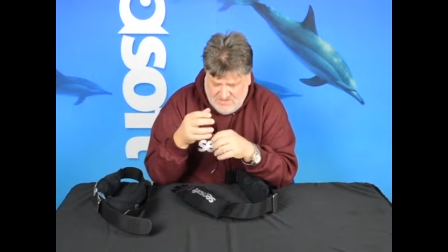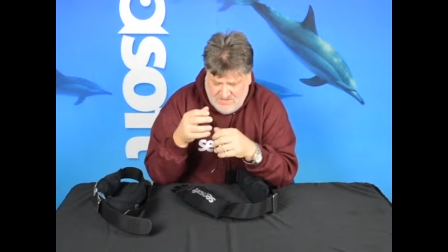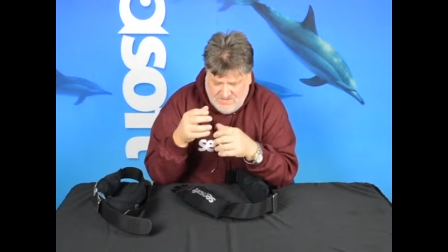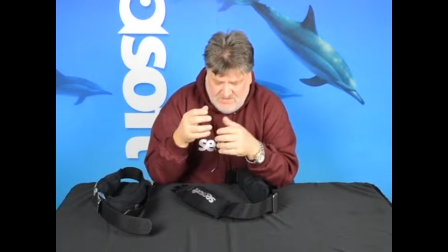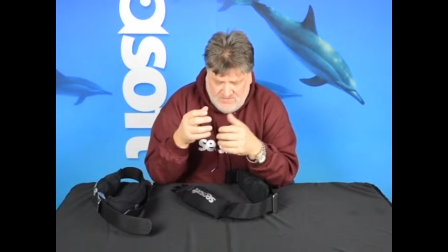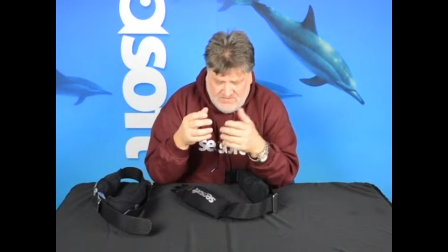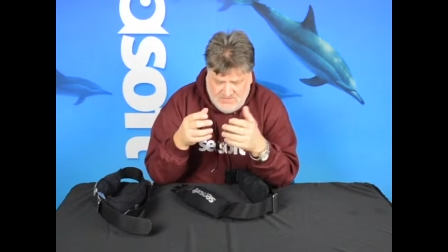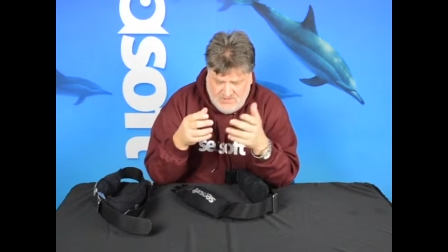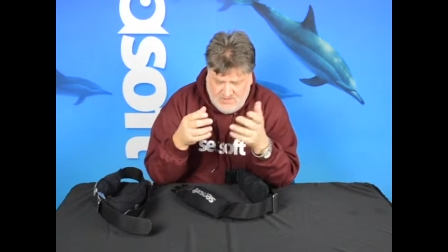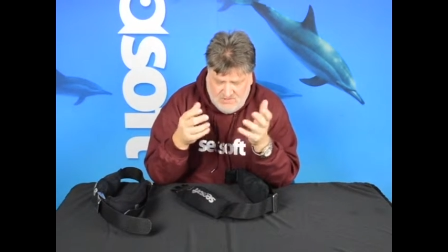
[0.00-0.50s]

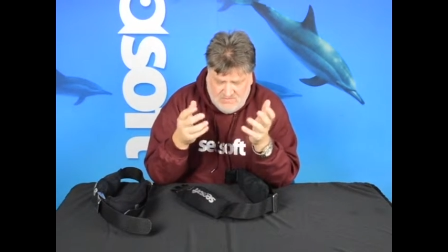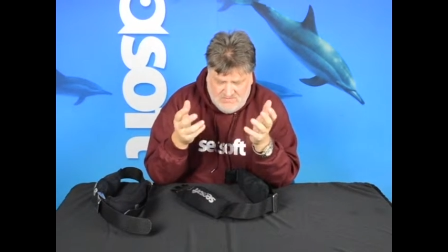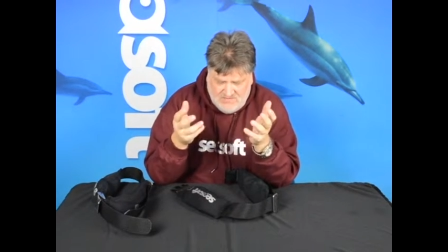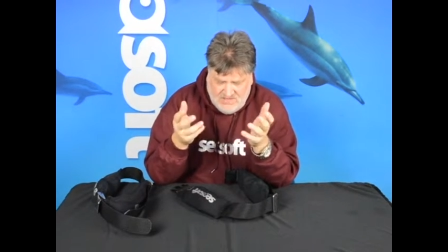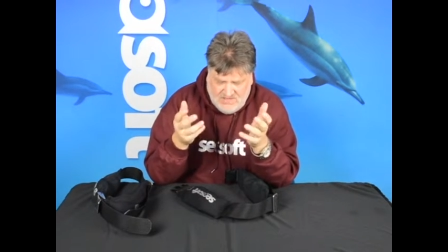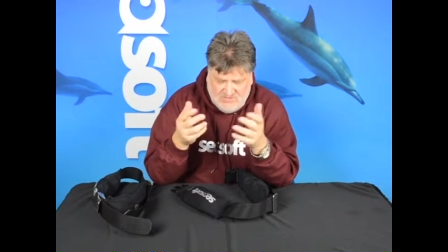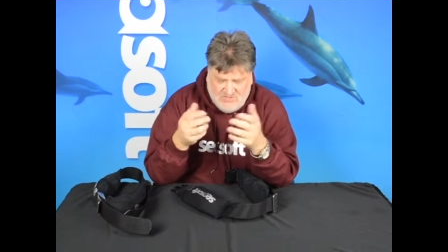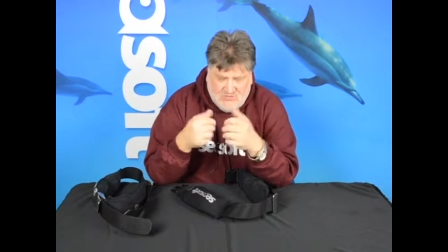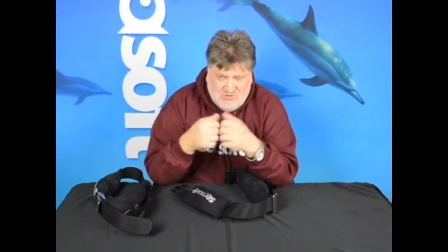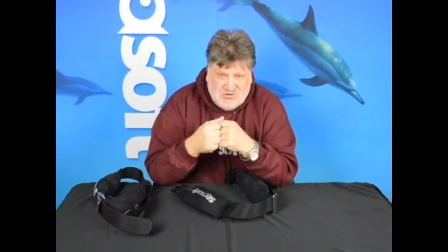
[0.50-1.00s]
So
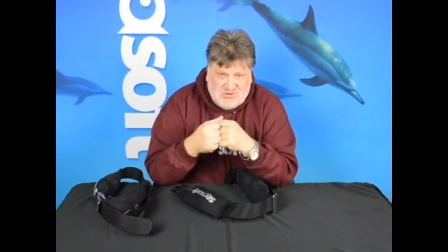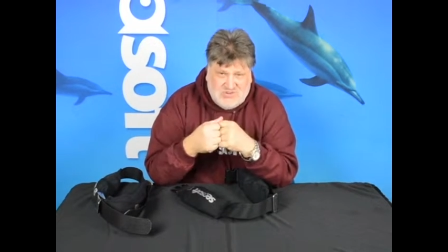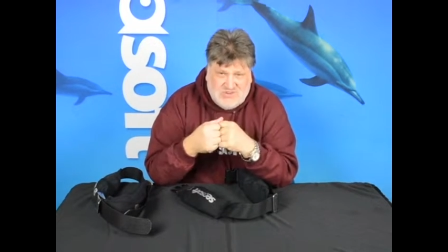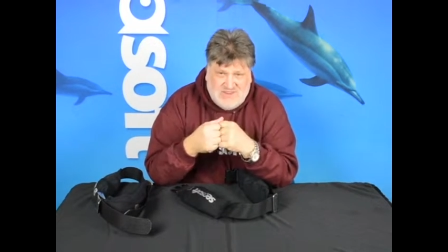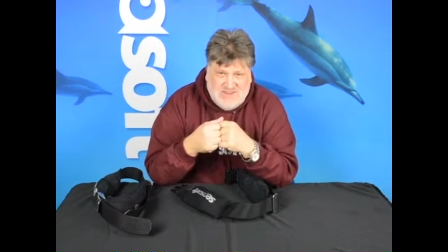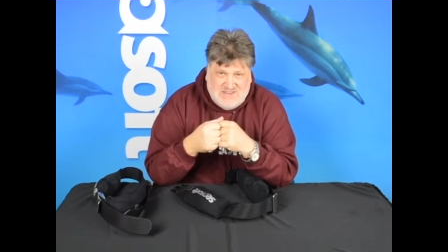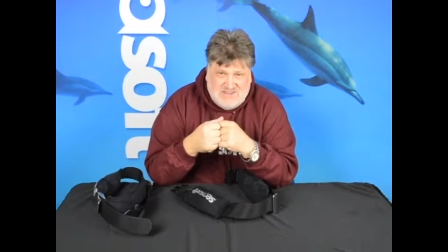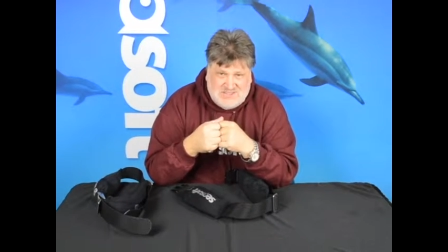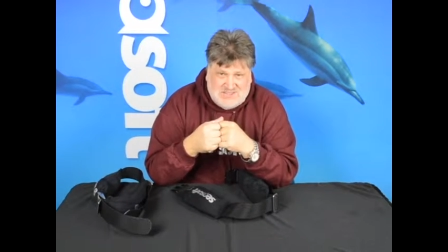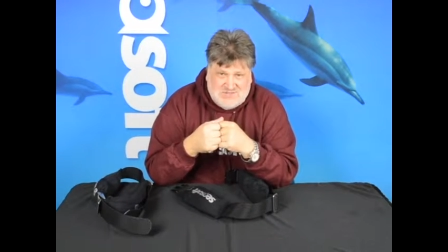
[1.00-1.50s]
it's
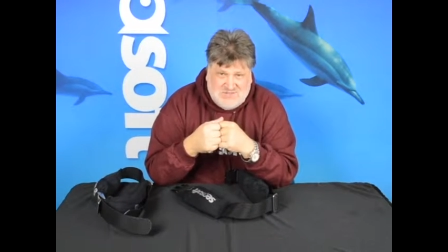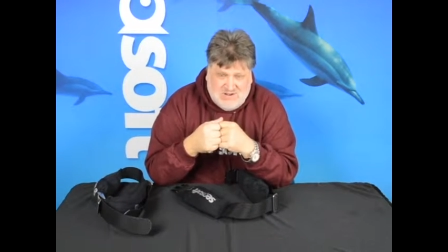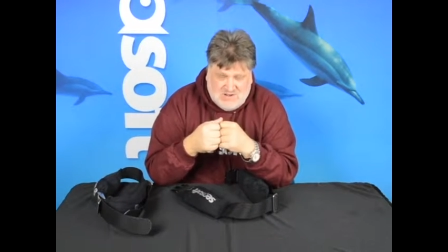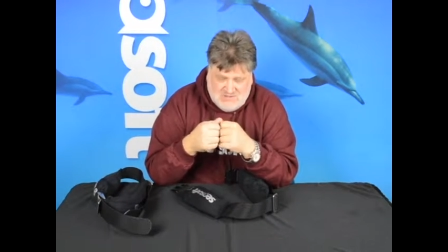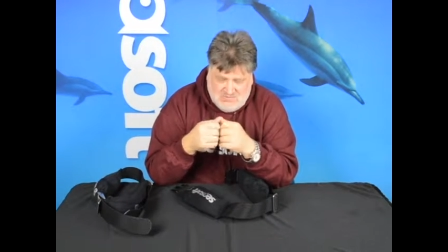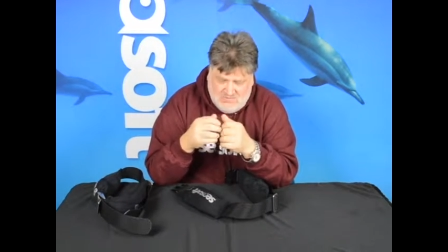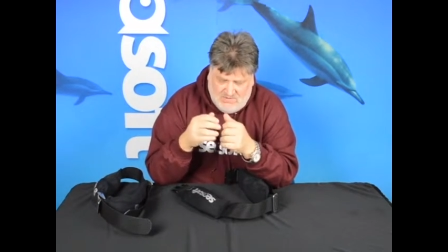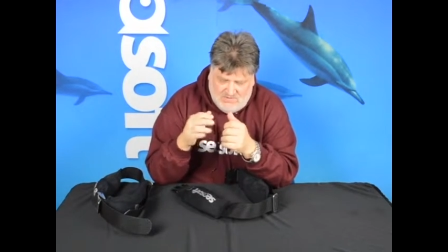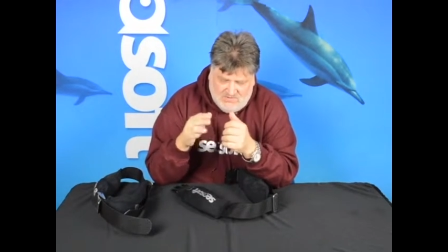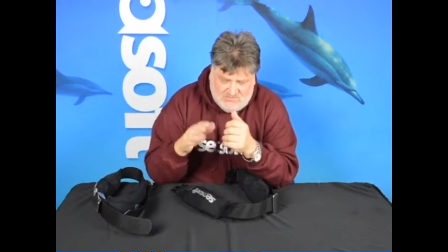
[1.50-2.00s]
virtually
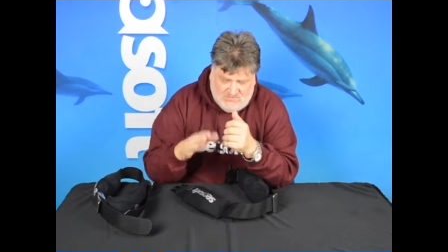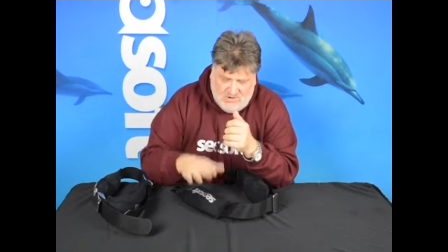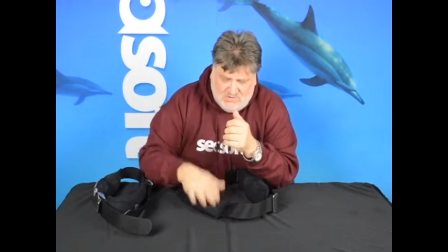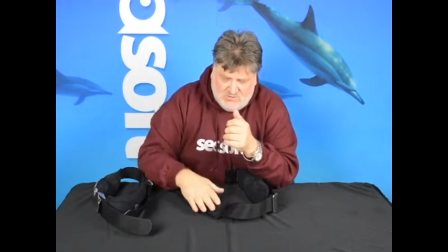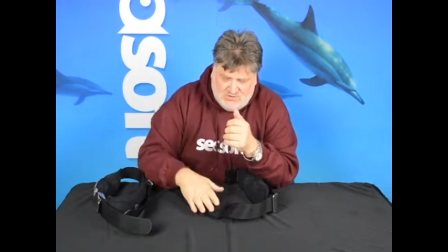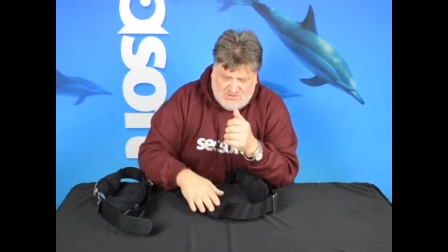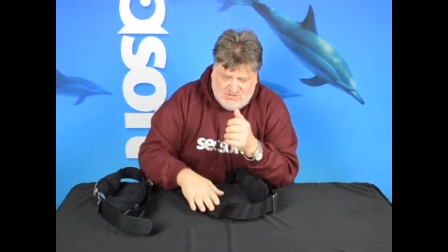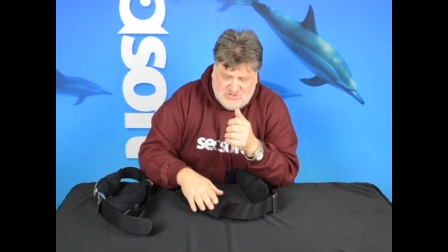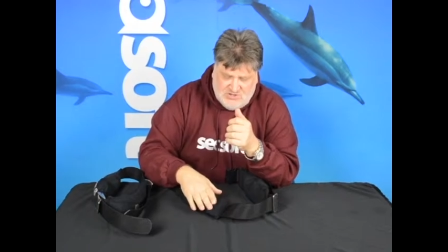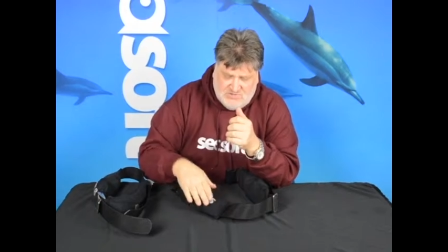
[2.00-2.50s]
indestructible. There's
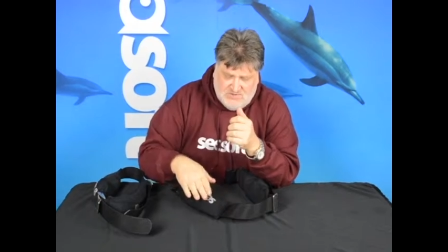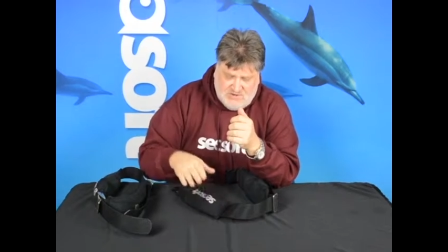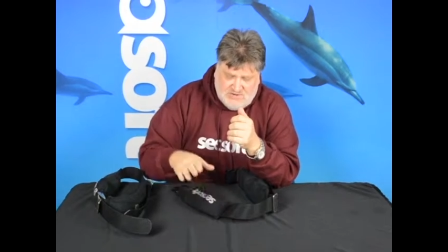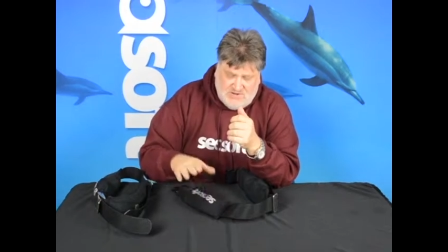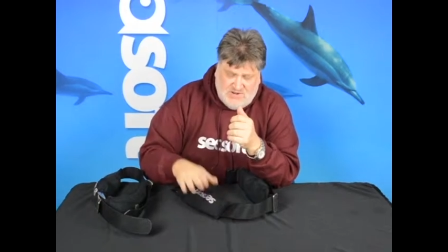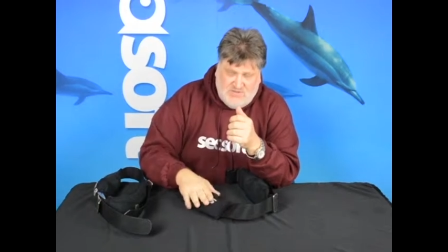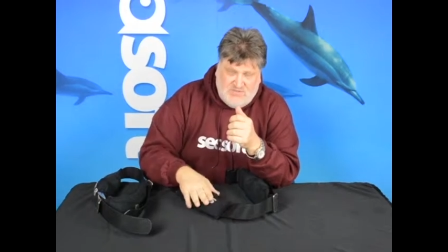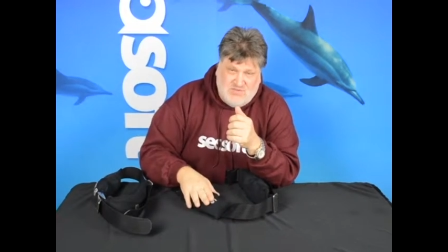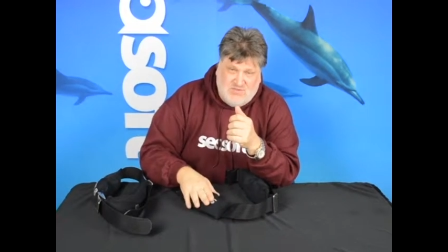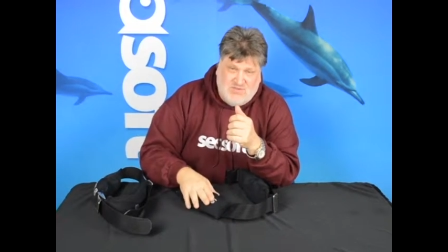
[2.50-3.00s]
rubber tube
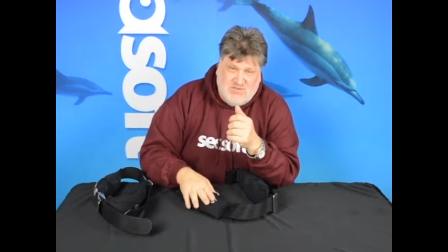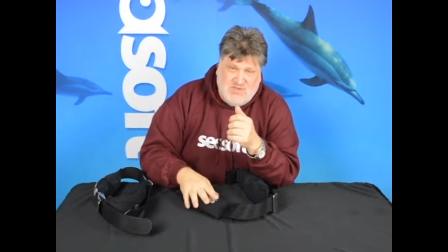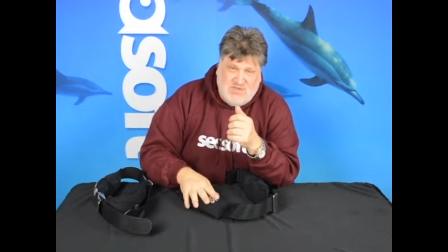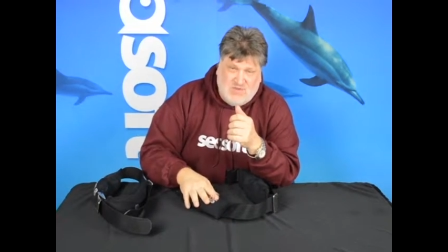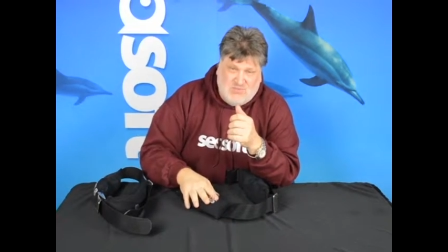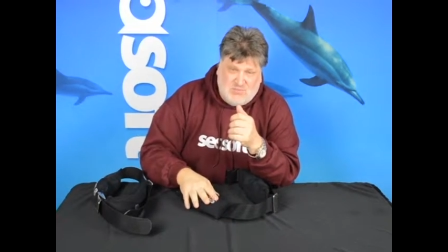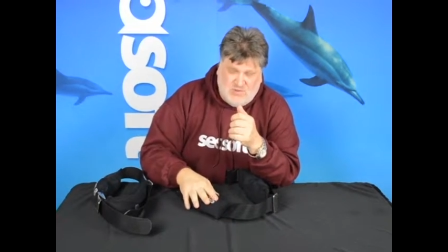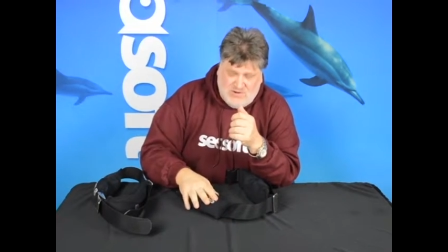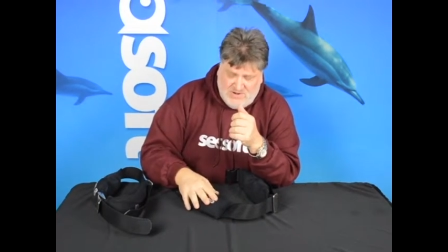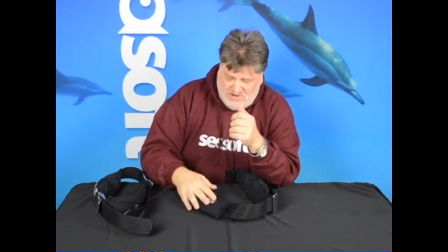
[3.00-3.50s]
underneath this
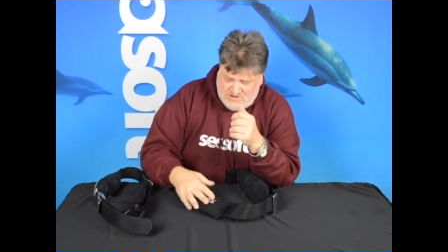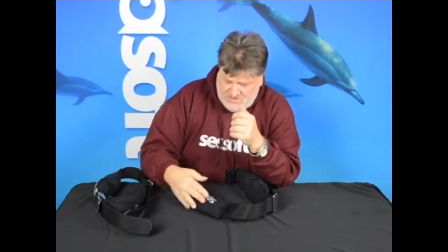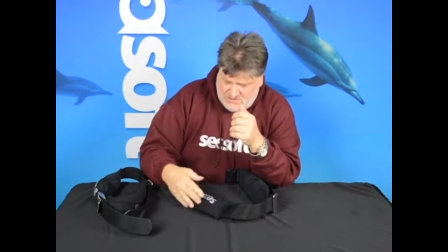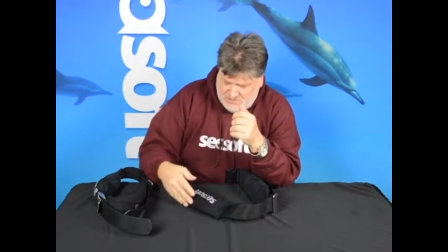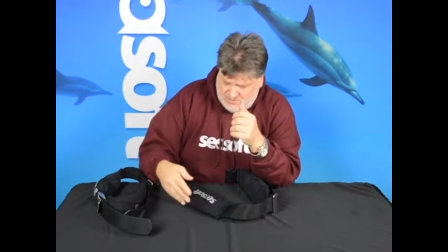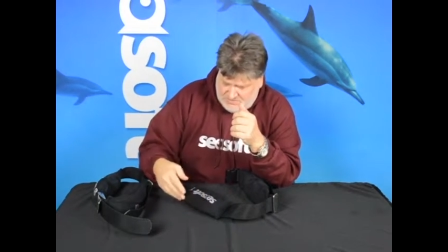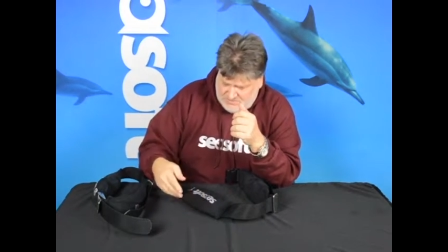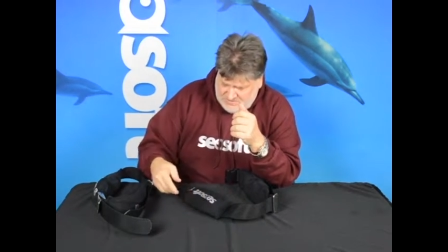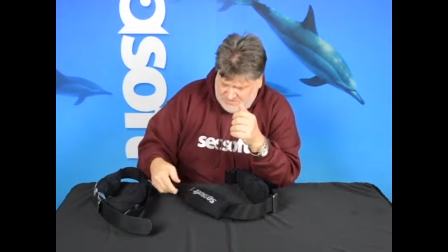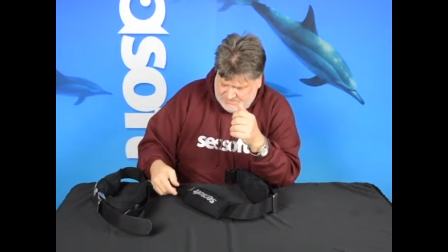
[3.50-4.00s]
neoprene
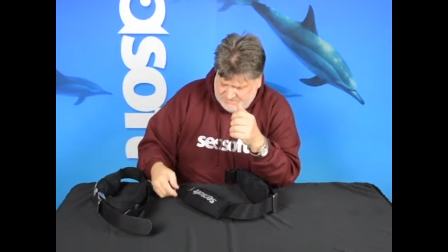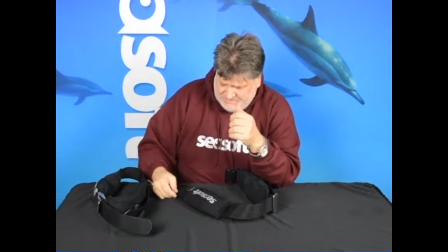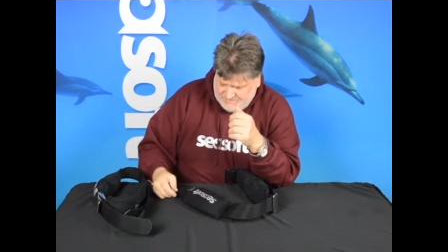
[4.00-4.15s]
tube,